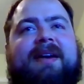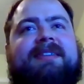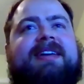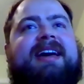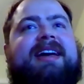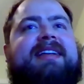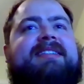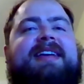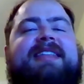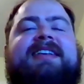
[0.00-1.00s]
Yeah,
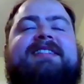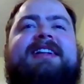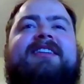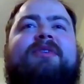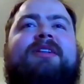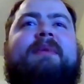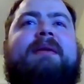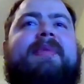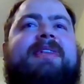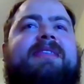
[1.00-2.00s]
and that's kind of one of my
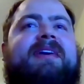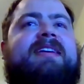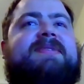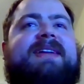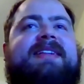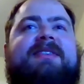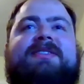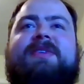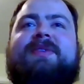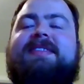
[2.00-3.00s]
big things right now
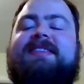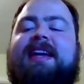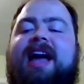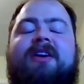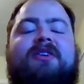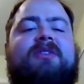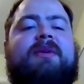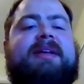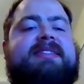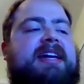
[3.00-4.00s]
too, is like how can
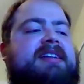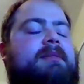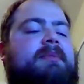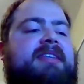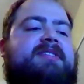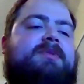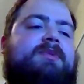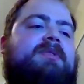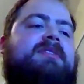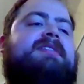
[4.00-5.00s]
we take some of these
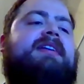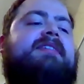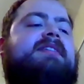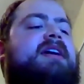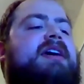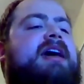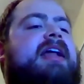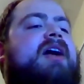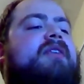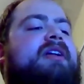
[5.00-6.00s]
tools and
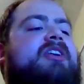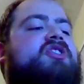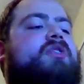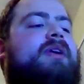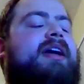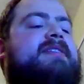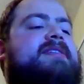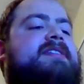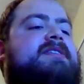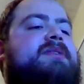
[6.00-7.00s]
how can I showcase
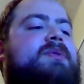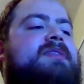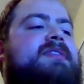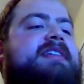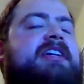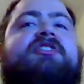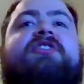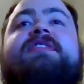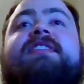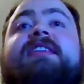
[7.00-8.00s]
these tools to
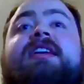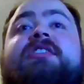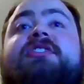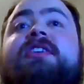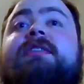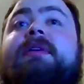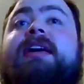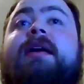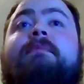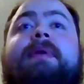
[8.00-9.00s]
teachers to
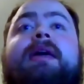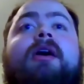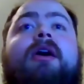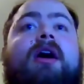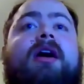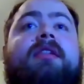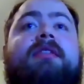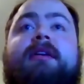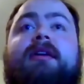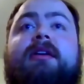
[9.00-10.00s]
get
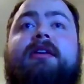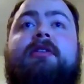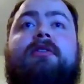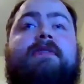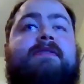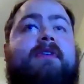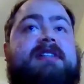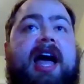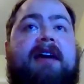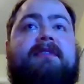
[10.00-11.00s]
beyond the first
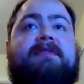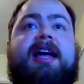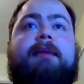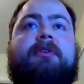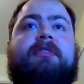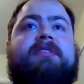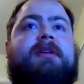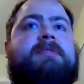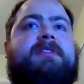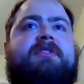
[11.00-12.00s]
half of SAMR, the
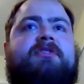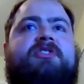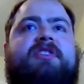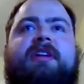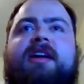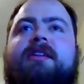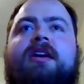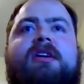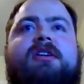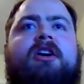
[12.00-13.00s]
substitution and
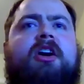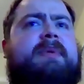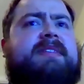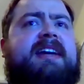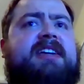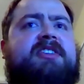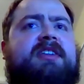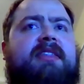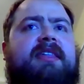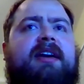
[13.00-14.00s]
augmentation,
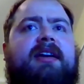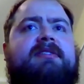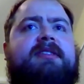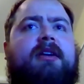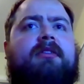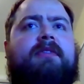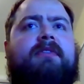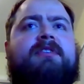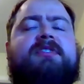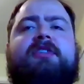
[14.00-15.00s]
I think are the
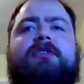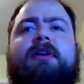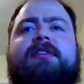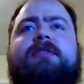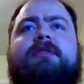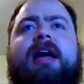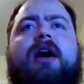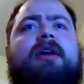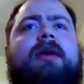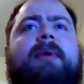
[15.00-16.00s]
first two. And so like
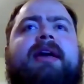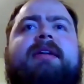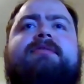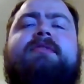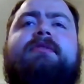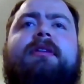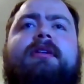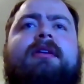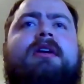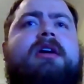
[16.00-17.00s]
how can we get into
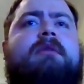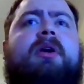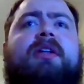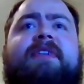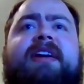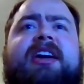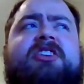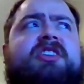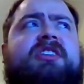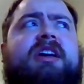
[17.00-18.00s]
the
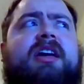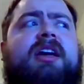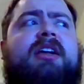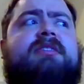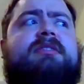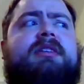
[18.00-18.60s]
modification and